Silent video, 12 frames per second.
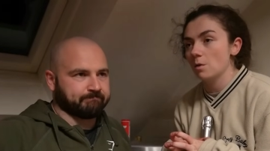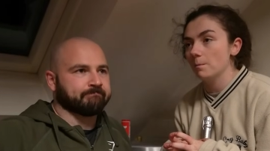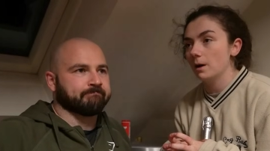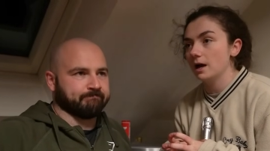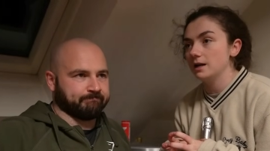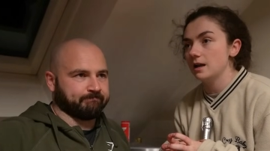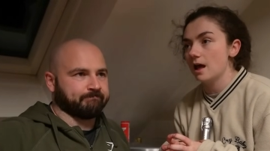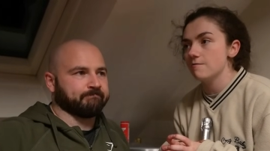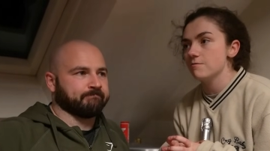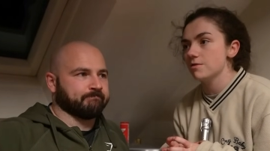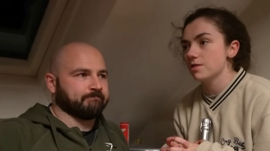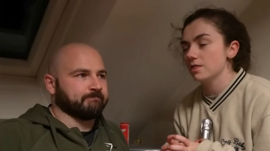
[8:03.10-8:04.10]
Speaker 1: combining
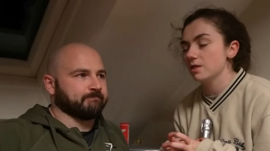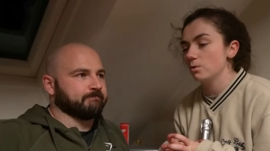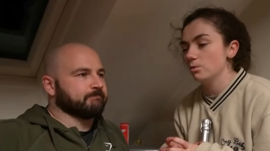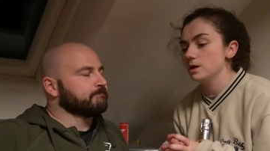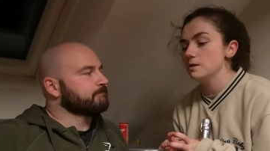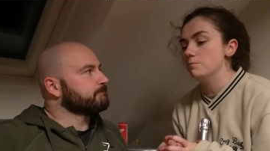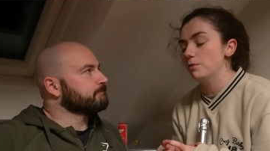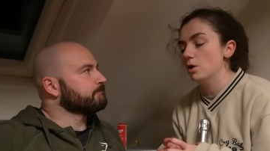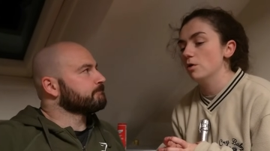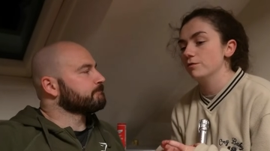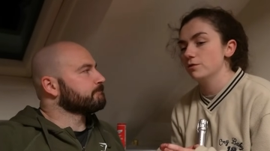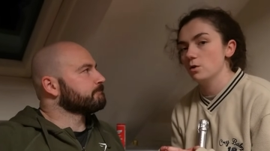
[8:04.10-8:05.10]
everything that we
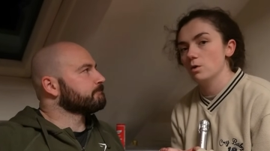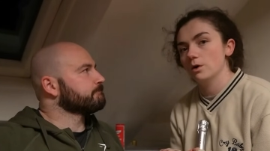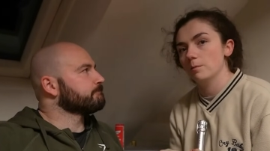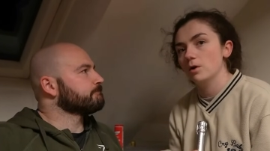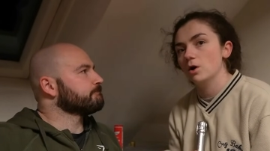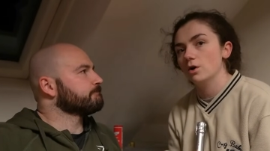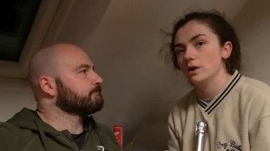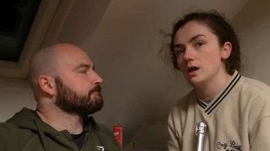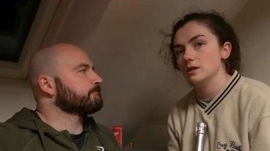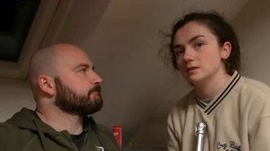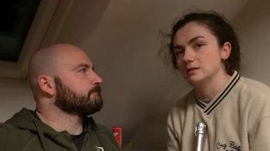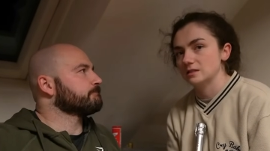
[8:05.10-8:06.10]
both do on a
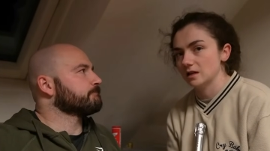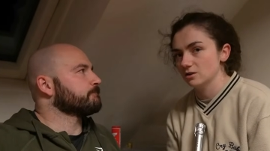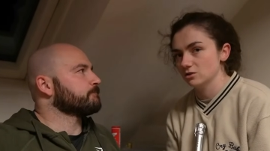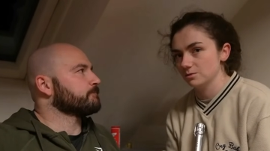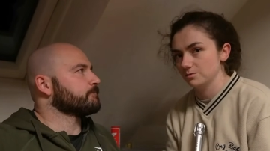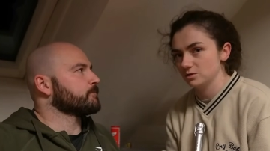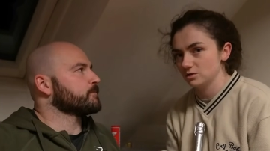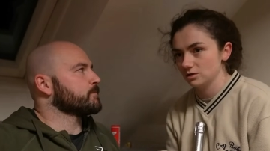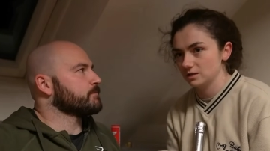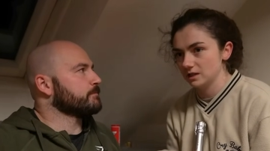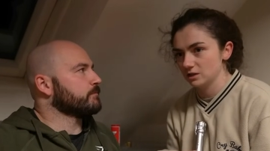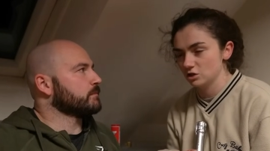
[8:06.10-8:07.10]
morning to set us up for
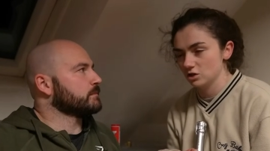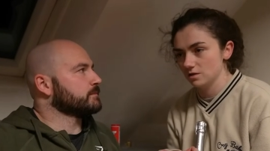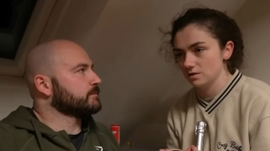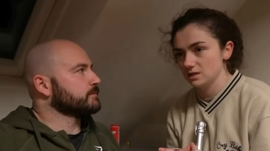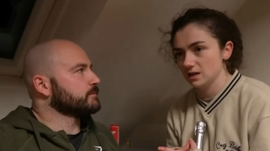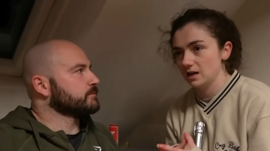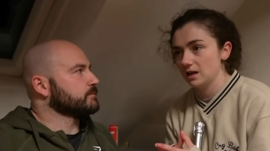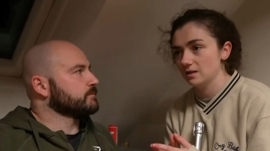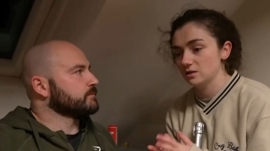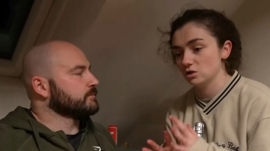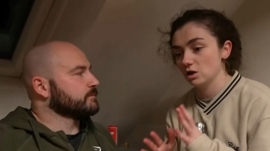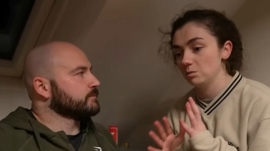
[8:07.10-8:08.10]
success during the day.
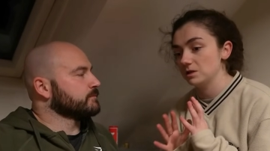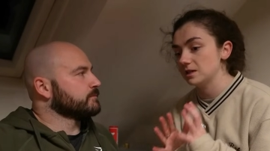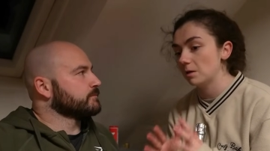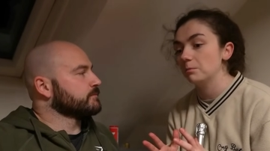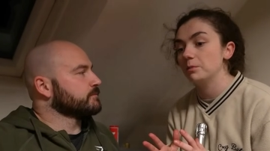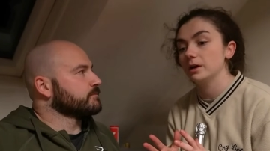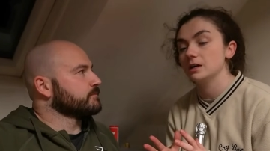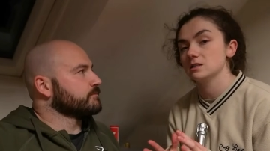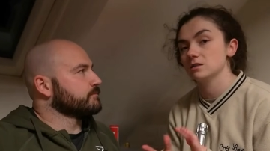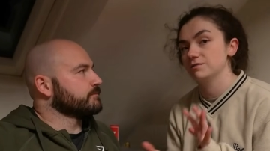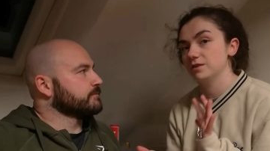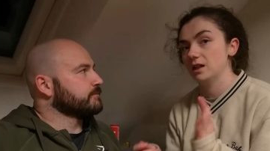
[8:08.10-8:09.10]
There's going to be templates
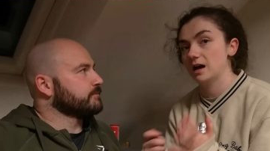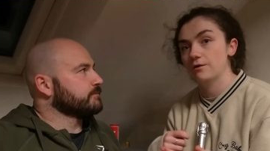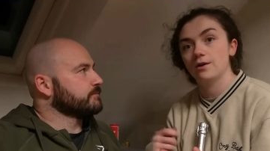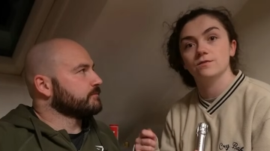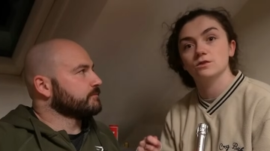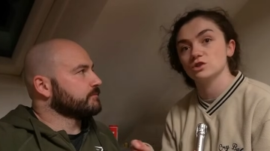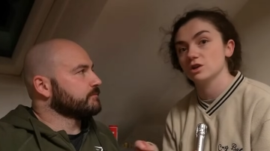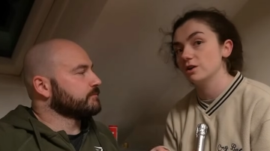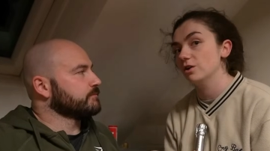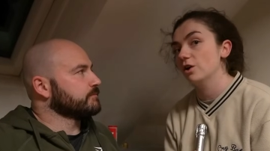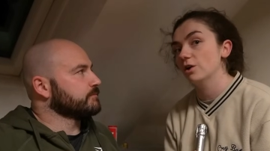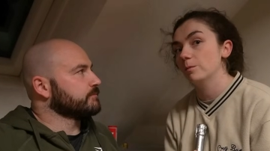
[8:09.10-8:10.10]
to fill out in the
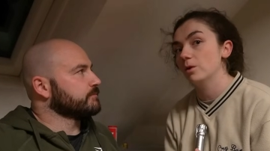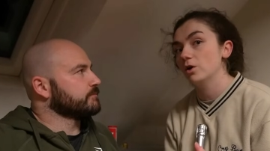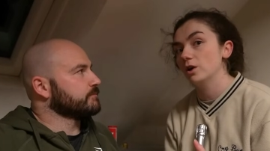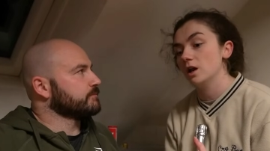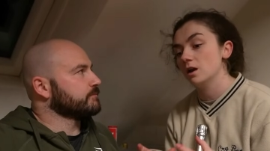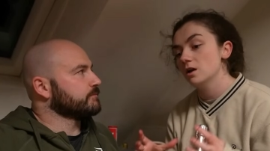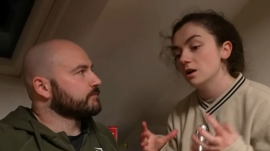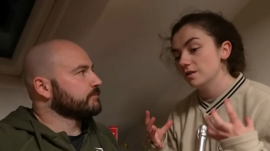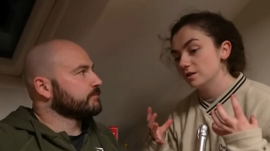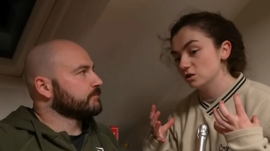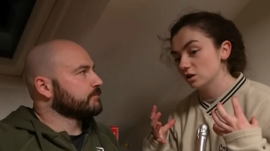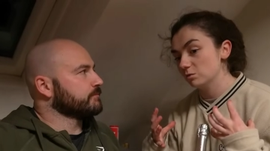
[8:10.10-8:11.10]
journal on a morning.
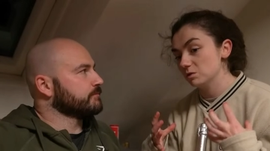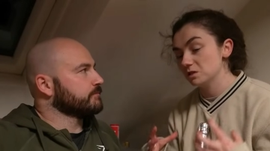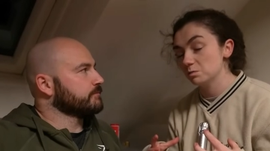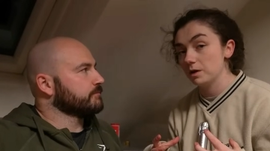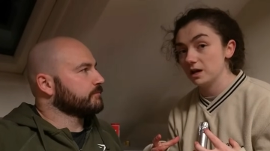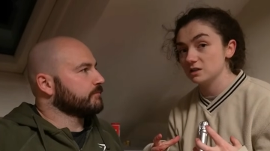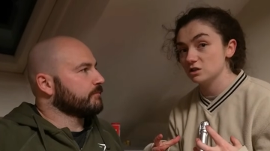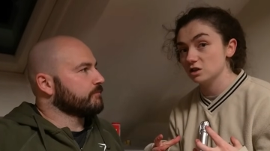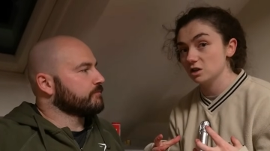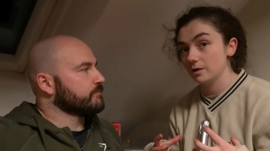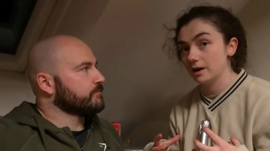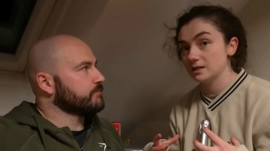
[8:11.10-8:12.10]
There's going to be space to
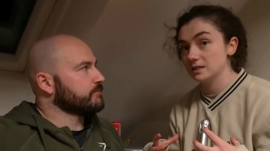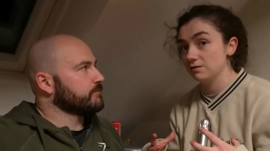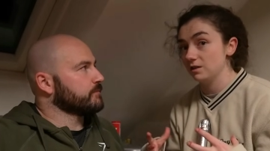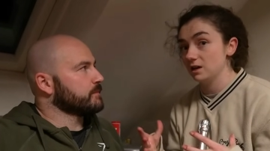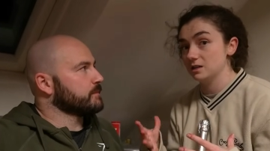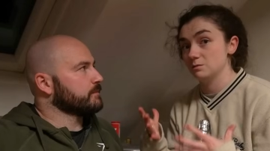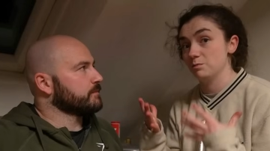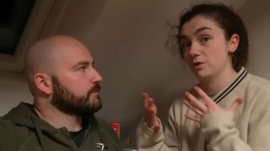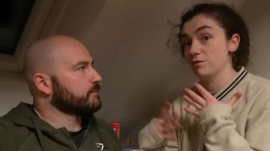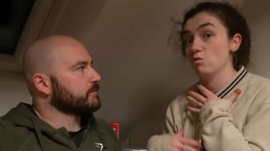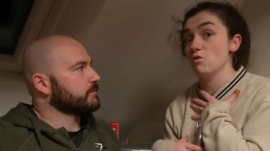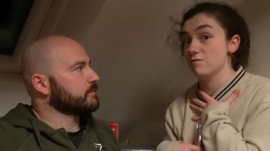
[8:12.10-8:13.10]
do activities
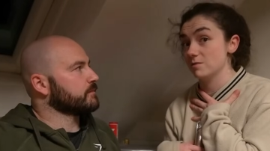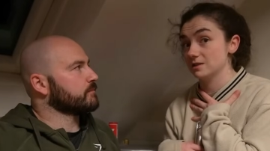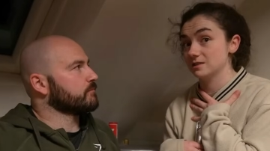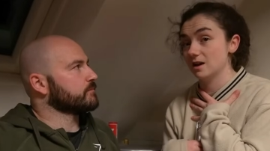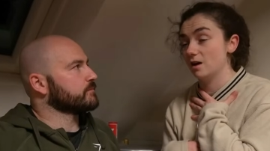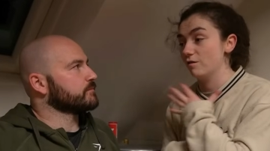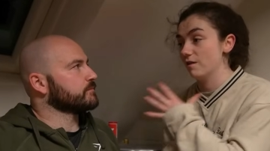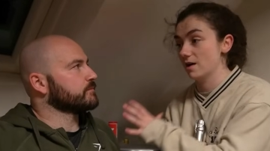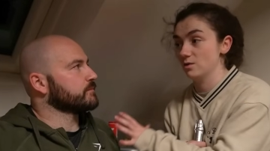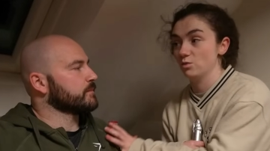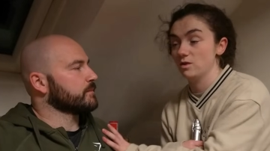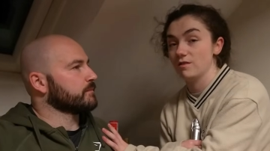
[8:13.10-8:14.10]
both with myself
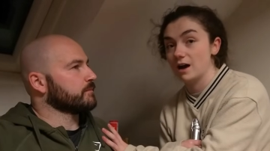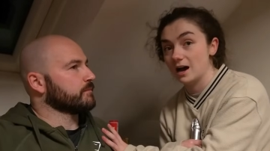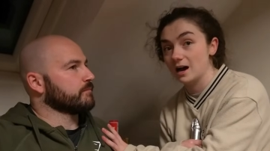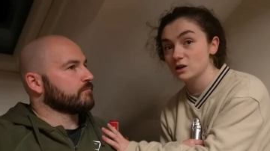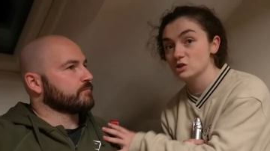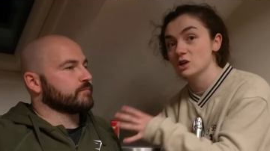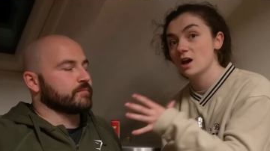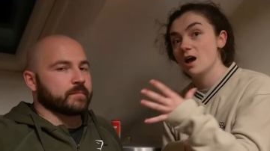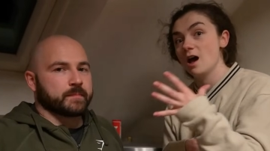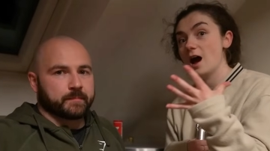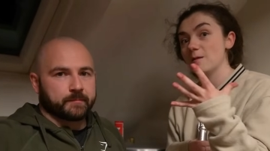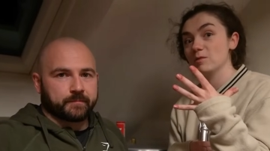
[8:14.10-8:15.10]
and with Ash.
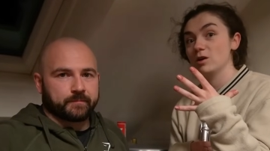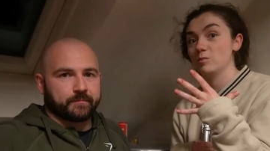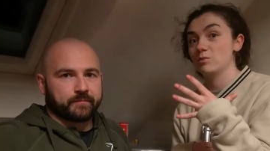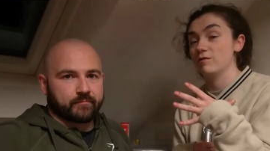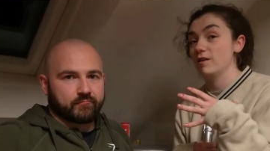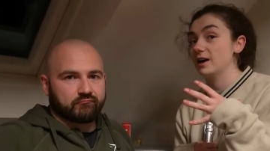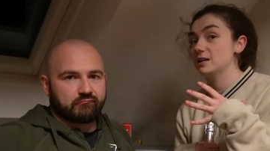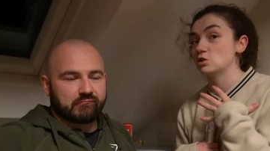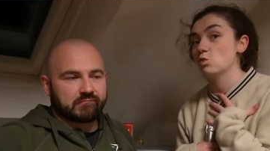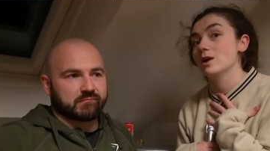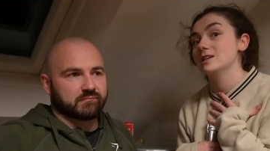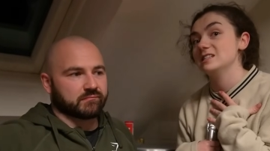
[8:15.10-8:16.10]
I'm going to provide
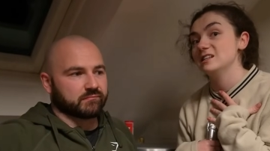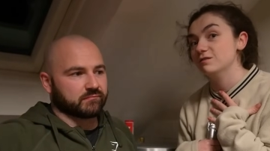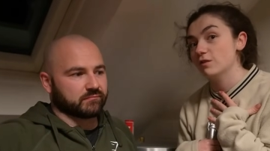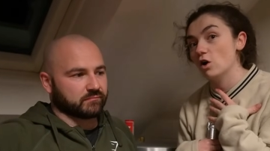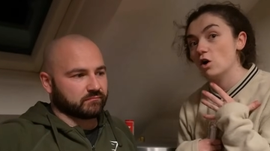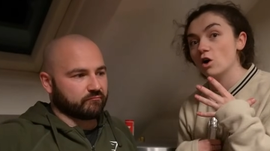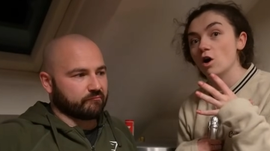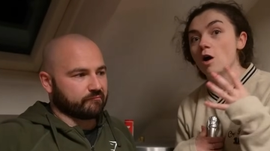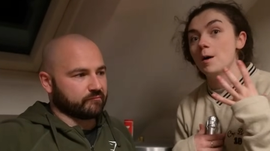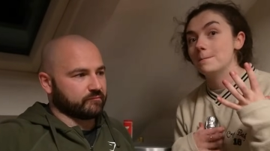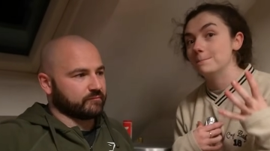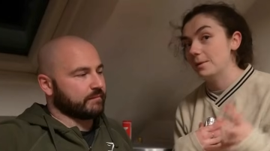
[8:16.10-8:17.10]
24
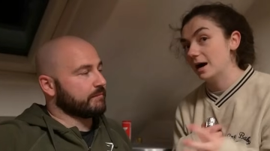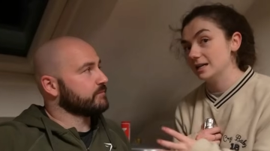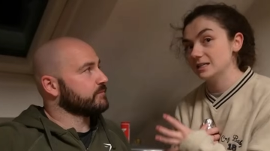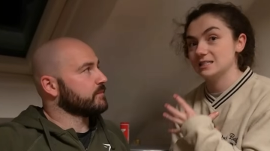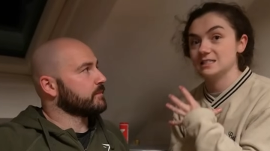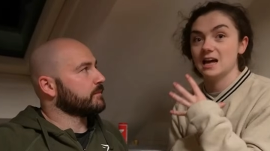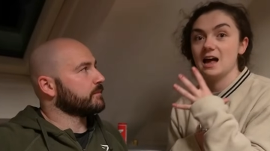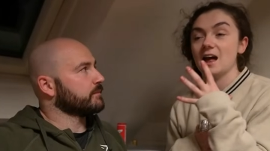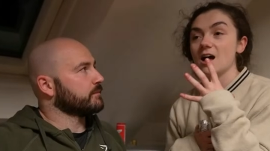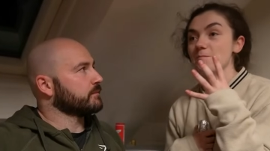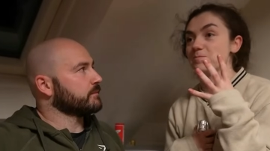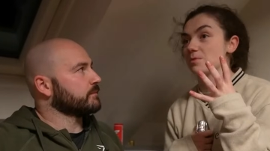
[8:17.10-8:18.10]
mindset,